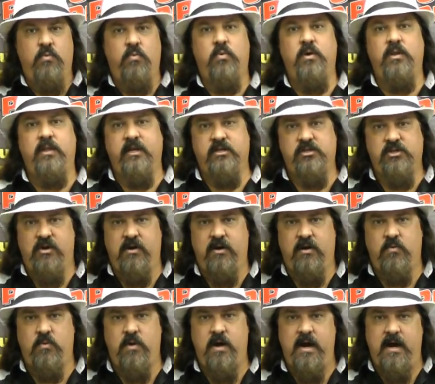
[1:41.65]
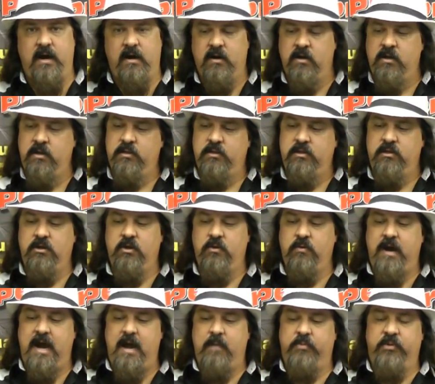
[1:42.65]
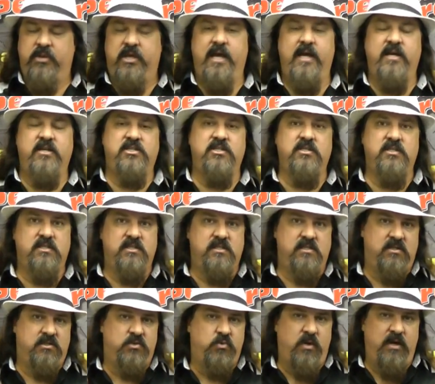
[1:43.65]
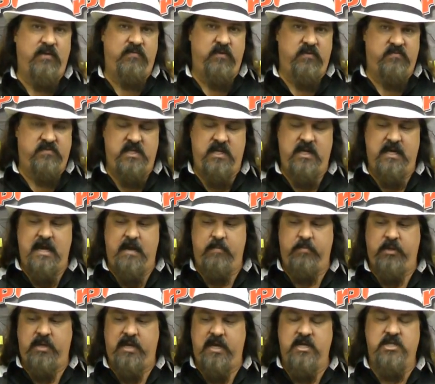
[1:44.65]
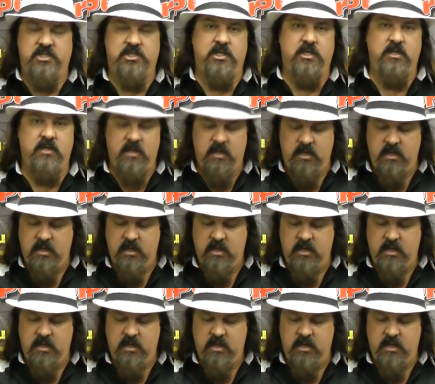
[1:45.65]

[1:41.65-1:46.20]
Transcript: One electronic wire. The newer applications, this is a 2015 application.